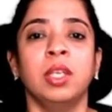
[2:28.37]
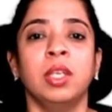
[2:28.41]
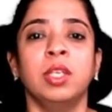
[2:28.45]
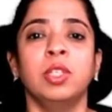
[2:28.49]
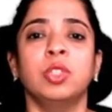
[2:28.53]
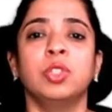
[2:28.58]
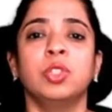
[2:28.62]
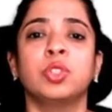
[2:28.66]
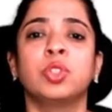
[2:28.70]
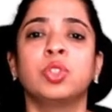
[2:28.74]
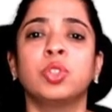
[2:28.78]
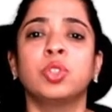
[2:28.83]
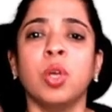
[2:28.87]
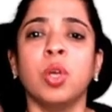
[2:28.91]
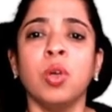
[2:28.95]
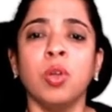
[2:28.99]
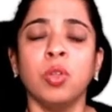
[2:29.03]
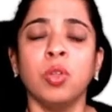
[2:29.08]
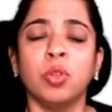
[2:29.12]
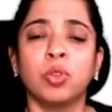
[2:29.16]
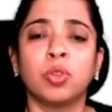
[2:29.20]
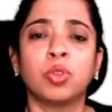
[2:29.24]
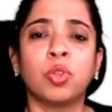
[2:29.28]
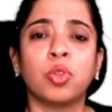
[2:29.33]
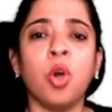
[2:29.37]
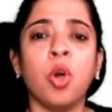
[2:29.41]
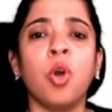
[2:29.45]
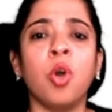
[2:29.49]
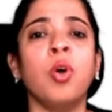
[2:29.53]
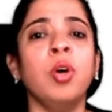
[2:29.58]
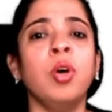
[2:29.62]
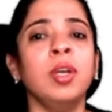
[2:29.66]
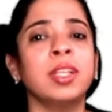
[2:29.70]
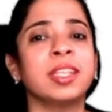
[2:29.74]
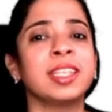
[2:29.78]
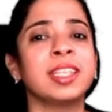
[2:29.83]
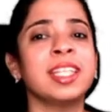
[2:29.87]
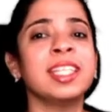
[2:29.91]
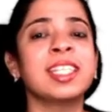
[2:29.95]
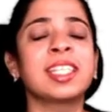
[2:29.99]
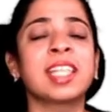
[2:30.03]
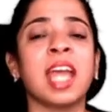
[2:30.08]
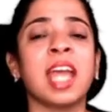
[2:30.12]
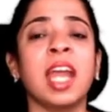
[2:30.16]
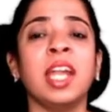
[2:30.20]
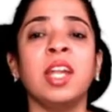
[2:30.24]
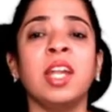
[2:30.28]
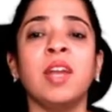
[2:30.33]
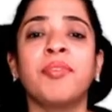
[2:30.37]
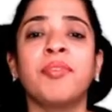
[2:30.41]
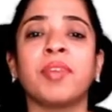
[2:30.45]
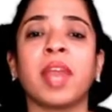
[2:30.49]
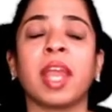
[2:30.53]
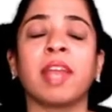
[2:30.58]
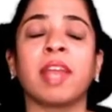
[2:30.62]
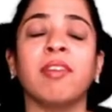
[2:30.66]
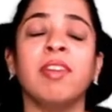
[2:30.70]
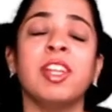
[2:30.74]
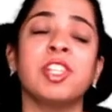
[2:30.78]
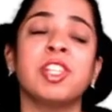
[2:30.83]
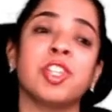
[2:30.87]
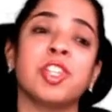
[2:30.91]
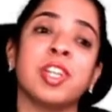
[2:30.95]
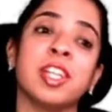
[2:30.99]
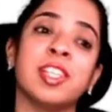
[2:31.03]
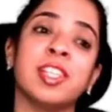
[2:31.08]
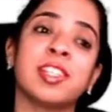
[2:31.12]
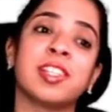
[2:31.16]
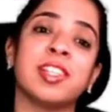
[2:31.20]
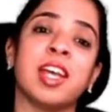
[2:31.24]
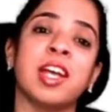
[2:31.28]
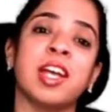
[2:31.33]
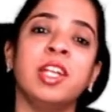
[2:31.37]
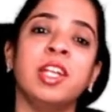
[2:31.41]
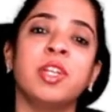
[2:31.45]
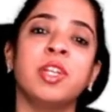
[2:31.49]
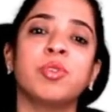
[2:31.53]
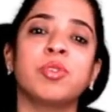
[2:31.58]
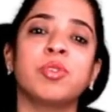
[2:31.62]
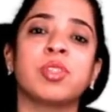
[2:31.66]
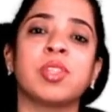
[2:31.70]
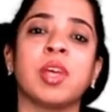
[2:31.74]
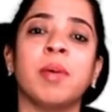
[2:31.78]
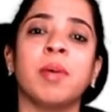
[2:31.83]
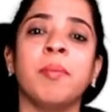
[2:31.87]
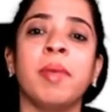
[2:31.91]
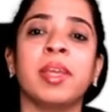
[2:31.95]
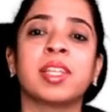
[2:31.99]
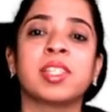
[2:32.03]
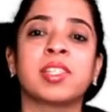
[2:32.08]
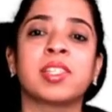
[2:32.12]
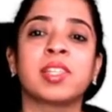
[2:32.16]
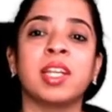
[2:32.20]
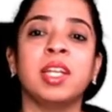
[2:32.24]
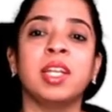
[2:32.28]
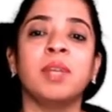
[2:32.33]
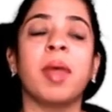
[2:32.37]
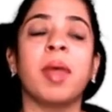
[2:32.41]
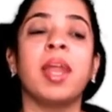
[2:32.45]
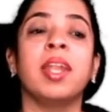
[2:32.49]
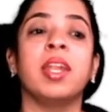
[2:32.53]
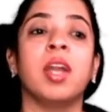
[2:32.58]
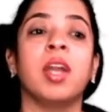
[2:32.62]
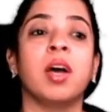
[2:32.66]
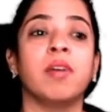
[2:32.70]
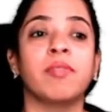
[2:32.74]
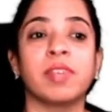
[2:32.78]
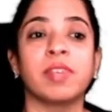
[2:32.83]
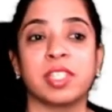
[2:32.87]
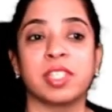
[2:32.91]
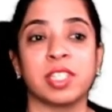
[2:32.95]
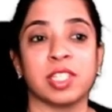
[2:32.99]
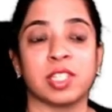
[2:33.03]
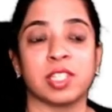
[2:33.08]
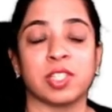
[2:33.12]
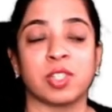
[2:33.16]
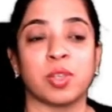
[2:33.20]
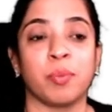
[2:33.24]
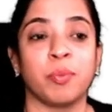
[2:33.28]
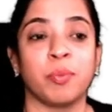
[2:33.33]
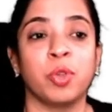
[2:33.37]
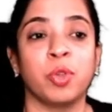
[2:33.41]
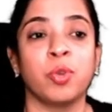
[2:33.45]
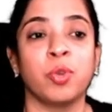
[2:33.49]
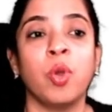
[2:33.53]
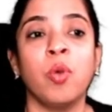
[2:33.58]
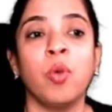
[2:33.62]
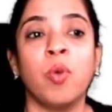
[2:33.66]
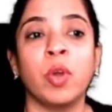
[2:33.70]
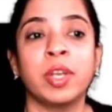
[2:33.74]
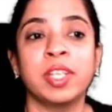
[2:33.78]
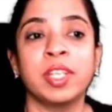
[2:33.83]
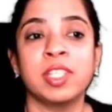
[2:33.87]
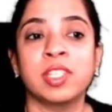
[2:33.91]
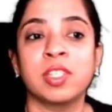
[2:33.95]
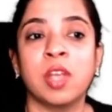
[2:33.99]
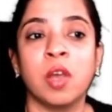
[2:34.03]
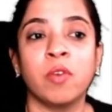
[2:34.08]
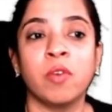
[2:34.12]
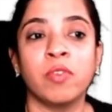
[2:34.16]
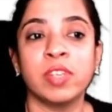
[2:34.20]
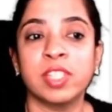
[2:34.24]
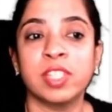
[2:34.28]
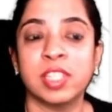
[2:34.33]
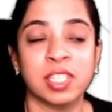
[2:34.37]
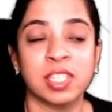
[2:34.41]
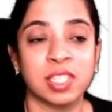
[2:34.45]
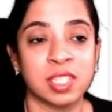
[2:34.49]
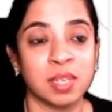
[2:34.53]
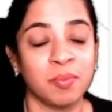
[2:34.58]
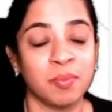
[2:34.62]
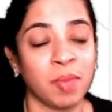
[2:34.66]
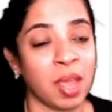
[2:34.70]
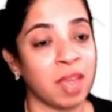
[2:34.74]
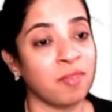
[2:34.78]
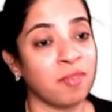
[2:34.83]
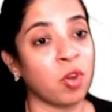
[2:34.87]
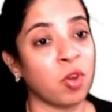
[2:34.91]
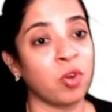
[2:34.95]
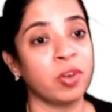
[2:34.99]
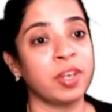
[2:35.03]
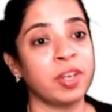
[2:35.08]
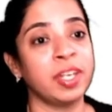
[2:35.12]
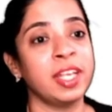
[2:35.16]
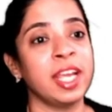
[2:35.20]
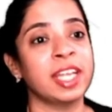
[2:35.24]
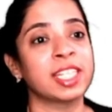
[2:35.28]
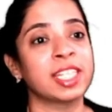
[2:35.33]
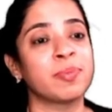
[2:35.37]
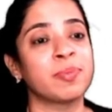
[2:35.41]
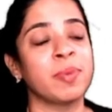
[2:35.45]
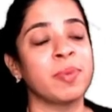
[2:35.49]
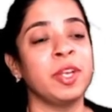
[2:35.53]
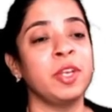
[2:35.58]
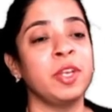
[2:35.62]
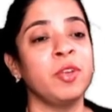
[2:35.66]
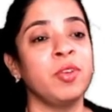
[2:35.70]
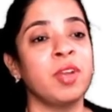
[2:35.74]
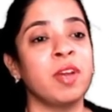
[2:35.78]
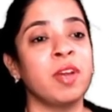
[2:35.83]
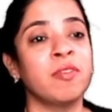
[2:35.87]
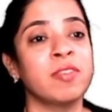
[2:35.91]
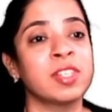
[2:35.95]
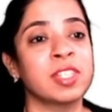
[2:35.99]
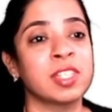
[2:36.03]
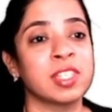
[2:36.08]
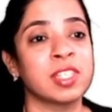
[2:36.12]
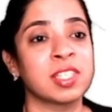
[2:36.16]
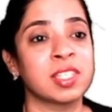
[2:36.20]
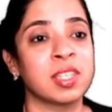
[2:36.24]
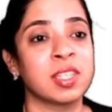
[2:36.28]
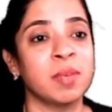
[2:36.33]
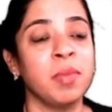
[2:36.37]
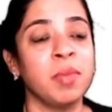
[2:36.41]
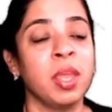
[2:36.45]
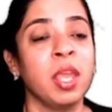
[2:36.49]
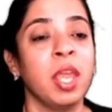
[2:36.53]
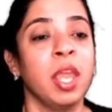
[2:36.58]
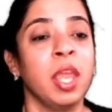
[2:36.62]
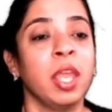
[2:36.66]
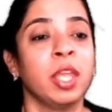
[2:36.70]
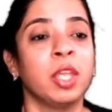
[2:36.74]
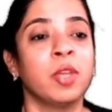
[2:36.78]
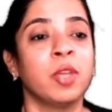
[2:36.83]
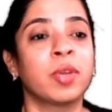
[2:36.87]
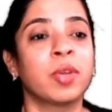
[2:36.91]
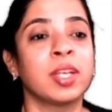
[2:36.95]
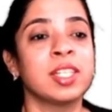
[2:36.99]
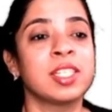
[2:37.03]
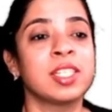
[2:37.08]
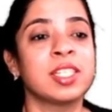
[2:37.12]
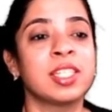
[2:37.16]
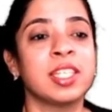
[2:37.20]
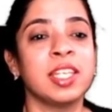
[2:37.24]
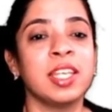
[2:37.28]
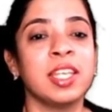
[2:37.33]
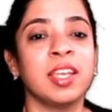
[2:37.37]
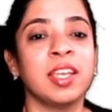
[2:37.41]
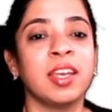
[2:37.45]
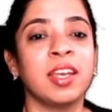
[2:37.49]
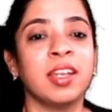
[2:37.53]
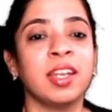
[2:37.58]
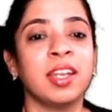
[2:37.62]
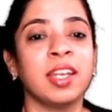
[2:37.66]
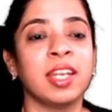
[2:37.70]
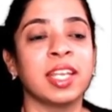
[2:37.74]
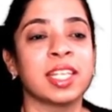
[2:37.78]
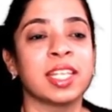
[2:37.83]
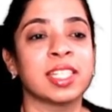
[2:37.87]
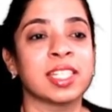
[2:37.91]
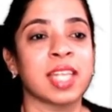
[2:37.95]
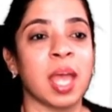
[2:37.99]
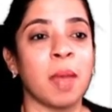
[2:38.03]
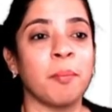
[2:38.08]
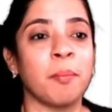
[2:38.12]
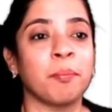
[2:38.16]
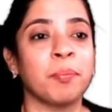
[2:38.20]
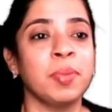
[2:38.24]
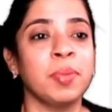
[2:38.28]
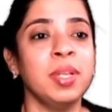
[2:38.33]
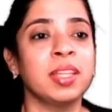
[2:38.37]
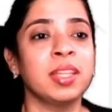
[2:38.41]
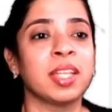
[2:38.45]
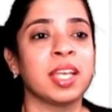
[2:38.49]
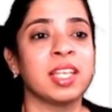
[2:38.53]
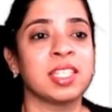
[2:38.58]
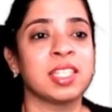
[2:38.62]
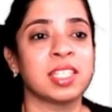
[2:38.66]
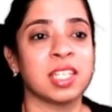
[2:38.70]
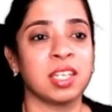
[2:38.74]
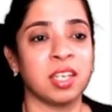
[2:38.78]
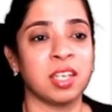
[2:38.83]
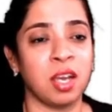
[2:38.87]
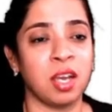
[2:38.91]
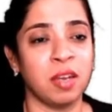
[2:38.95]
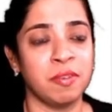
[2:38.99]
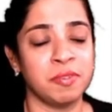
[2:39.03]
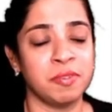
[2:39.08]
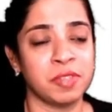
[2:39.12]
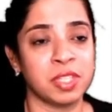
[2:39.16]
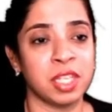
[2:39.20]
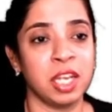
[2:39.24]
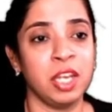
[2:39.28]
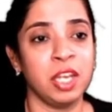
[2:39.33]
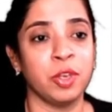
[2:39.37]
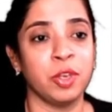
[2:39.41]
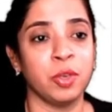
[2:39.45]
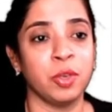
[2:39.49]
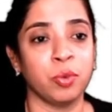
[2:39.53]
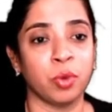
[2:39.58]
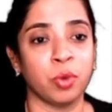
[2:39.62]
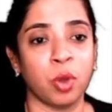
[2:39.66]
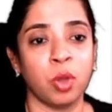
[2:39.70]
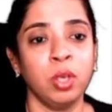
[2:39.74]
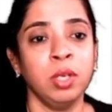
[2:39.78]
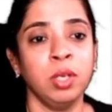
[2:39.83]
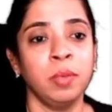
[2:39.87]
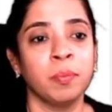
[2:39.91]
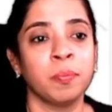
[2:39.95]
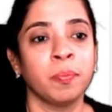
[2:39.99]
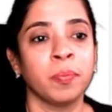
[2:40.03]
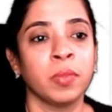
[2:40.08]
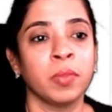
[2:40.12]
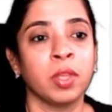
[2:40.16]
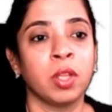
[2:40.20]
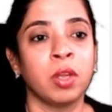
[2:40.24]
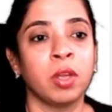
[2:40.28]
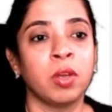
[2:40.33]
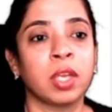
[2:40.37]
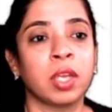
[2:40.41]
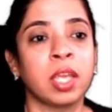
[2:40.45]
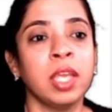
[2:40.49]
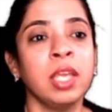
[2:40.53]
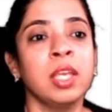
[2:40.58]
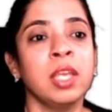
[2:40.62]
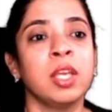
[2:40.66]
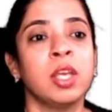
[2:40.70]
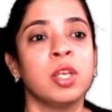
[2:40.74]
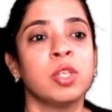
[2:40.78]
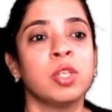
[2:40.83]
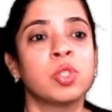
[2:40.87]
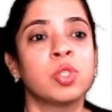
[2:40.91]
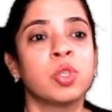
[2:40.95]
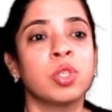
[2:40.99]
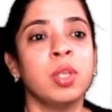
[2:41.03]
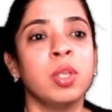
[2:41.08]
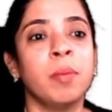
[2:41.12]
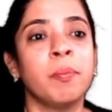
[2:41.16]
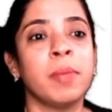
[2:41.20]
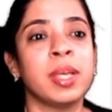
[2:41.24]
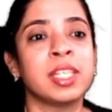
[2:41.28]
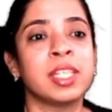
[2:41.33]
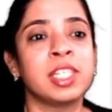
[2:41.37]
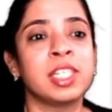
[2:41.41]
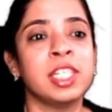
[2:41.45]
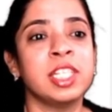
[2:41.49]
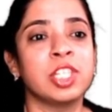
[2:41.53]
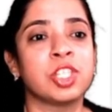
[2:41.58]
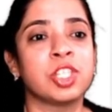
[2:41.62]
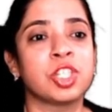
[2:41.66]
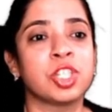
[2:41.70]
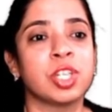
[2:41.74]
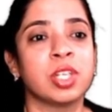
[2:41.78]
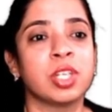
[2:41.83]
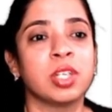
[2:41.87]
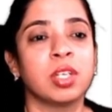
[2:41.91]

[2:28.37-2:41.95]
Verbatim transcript: So though this kind of regulation is done to some extent by nervous system. You know what is nervous system? I have already explained you nervous system. You can see here an example. There's a nerve cell neuron. Okay. So the message,